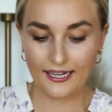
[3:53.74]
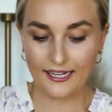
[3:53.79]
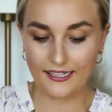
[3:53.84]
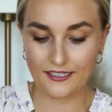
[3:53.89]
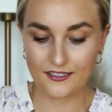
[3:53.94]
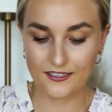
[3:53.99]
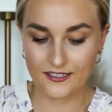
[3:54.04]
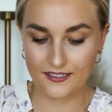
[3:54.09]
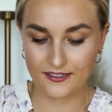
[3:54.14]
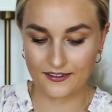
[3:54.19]

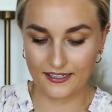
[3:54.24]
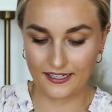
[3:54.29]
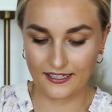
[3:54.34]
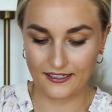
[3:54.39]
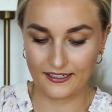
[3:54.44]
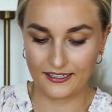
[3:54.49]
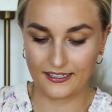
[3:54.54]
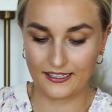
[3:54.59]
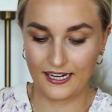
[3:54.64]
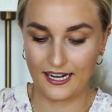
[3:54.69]
And then
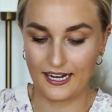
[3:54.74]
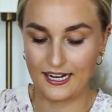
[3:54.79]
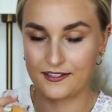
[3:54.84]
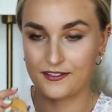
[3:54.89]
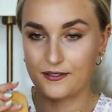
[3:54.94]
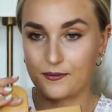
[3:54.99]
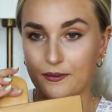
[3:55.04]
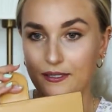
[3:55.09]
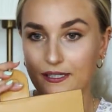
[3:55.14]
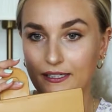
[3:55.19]
it has
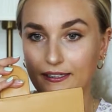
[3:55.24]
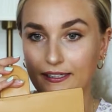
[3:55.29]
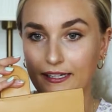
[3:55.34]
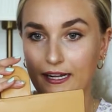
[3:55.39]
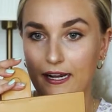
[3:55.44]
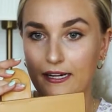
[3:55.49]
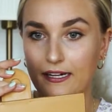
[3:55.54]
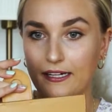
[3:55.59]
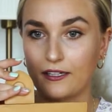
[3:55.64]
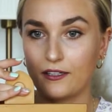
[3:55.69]
a
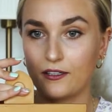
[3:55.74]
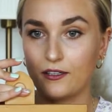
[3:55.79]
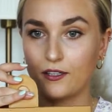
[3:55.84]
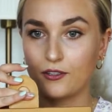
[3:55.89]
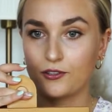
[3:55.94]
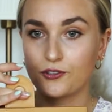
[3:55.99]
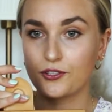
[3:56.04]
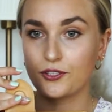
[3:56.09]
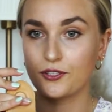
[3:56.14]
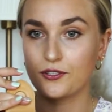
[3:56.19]
magnetic
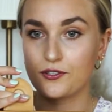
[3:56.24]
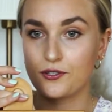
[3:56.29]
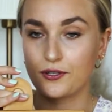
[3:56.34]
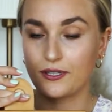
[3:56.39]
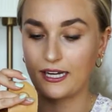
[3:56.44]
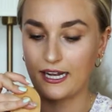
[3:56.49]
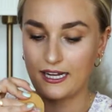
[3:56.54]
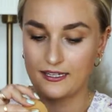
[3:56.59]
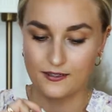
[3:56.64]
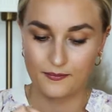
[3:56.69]
closure, so
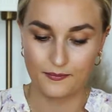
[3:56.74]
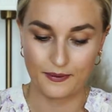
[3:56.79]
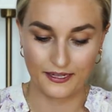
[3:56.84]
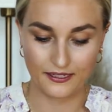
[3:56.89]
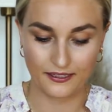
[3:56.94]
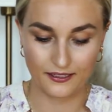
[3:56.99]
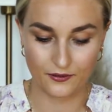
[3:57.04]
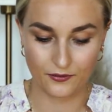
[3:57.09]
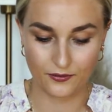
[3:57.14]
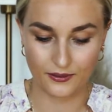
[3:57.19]
it has a
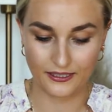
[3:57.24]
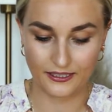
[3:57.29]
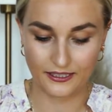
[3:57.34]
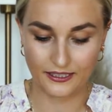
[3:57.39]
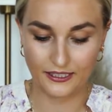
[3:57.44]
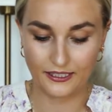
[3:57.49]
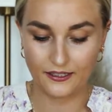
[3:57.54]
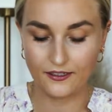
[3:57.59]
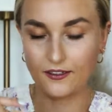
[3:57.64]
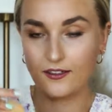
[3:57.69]
magnet right
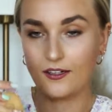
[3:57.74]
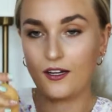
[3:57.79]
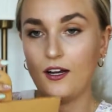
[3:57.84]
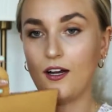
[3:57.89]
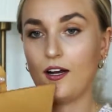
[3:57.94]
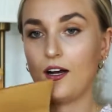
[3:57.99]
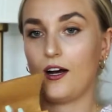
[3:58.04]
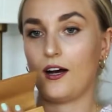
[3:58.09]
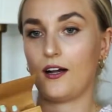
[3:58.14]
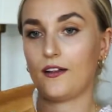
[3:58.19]
here.
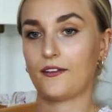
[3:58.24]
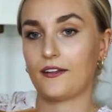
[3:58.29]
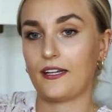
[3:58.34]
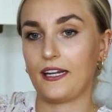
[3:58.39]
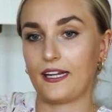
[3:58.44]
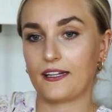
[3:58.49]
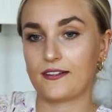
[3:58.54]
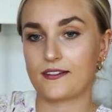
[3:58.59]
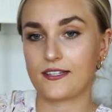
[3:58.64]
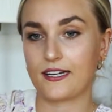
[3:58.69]
On
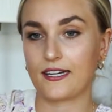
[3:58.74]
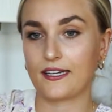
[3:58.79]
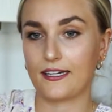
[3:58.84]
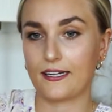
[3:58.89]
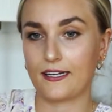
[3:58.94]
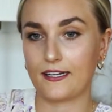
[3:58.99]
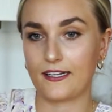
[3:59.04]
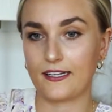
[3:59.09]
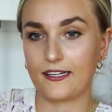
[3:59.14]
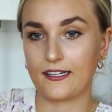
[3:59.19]
the inside,
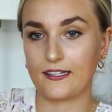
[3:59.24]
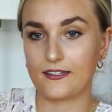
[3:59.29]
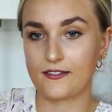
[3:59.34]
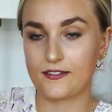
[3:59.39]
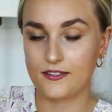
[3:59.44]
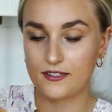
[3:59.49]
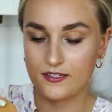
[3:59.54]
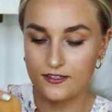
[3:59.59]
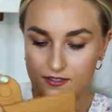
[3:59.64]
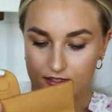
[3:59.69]
it
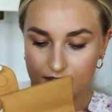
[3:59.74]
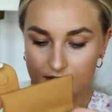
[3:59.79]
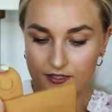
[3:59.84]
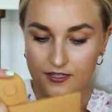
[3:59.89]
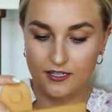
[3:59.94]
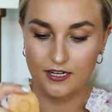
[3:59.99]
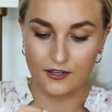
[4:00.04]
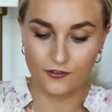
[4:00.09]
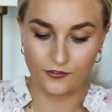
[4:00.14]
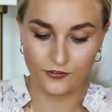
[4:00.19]
is
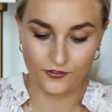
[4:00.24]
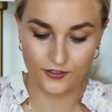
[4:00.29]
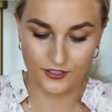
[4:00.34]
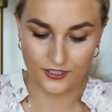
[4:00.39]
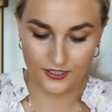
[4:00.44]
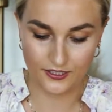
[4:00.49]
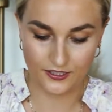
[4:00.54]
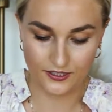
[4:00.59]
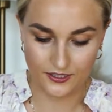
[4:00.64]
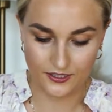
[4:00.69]
stuffed